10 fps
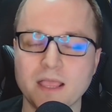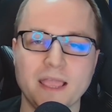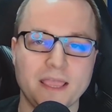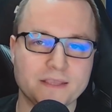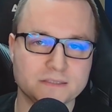
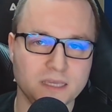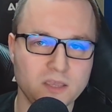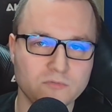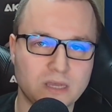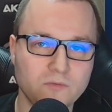And the
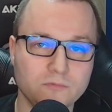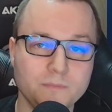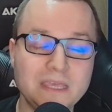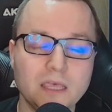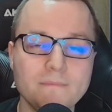second one will
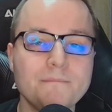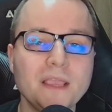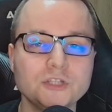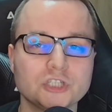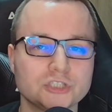be
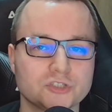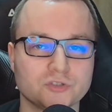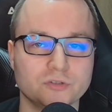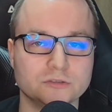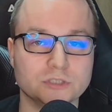campaign changes
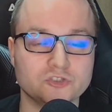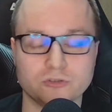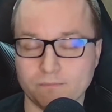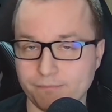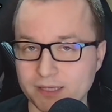only.
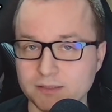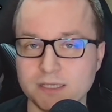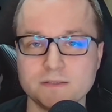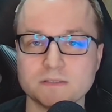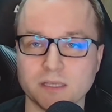So
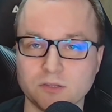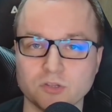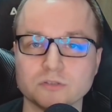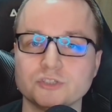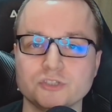buildings,
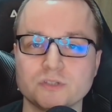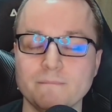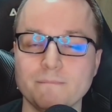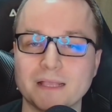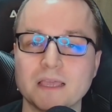technologies,
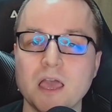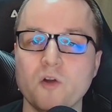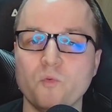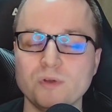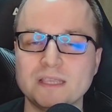but
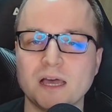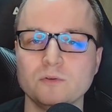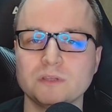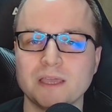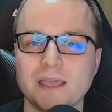
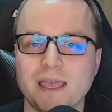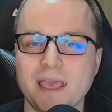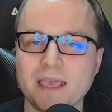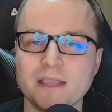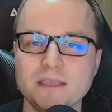without
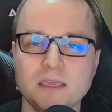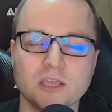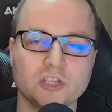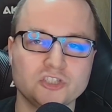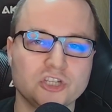any
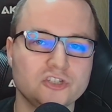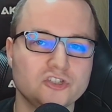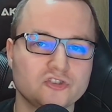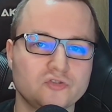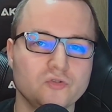
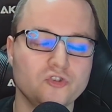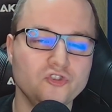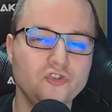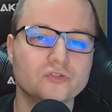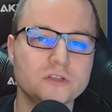changes to
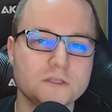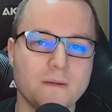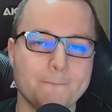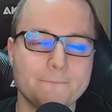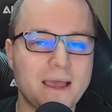units
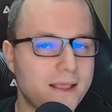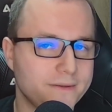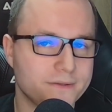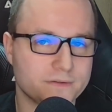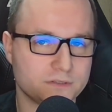
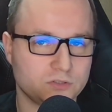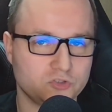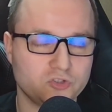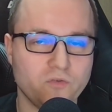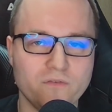balance.
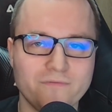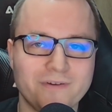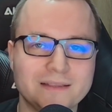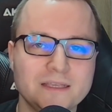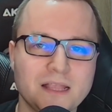So
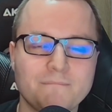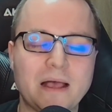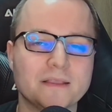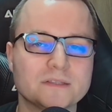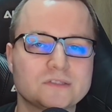vanilla
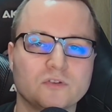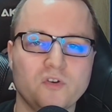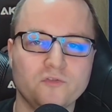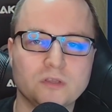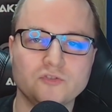balance
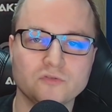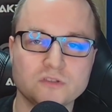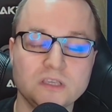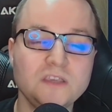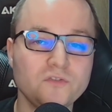of the
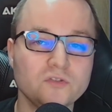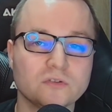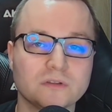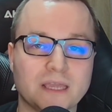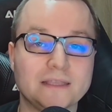units if you
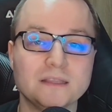don't like the